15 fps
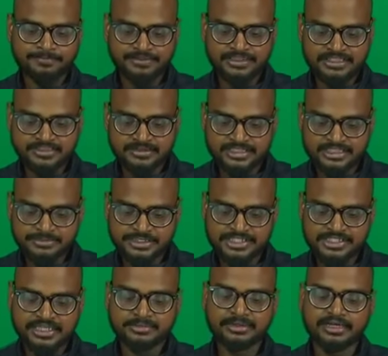This this much
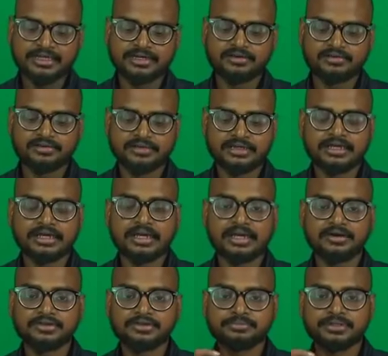time I have. I
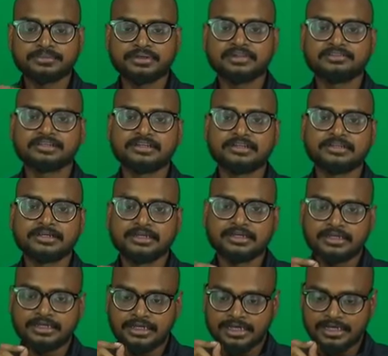have to prepare well.
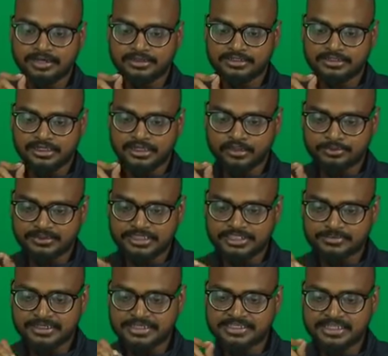I have, I have this
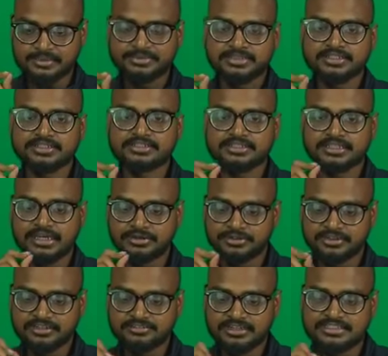many chapters. I have
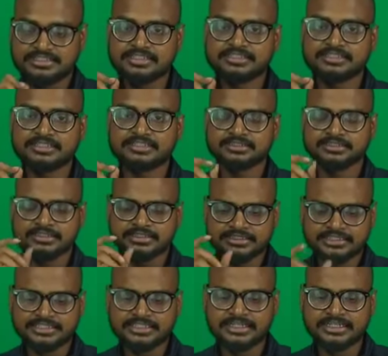to revise these things.
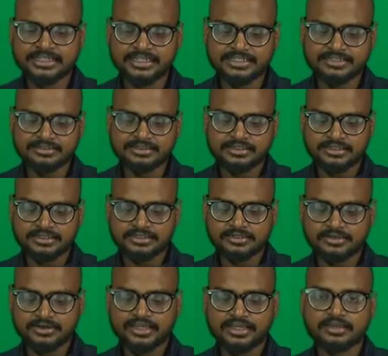Sit and write.
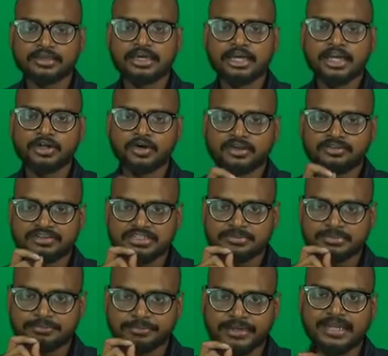Okay, and always
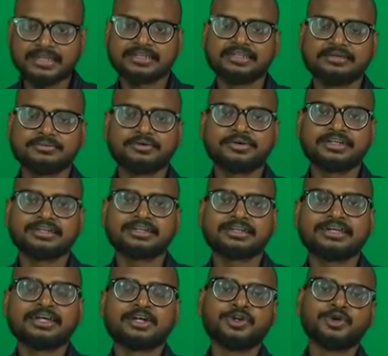be practical about it.
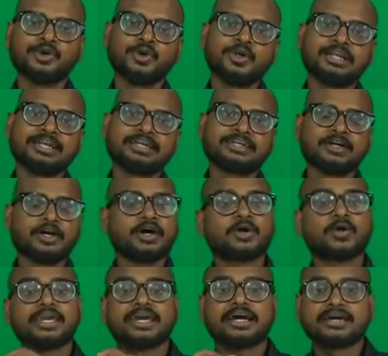Don't like
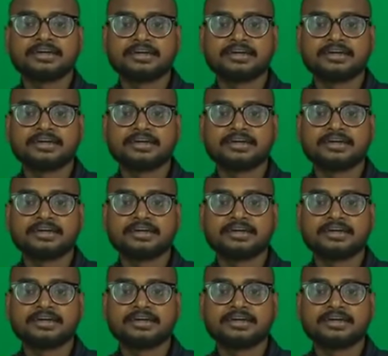okay.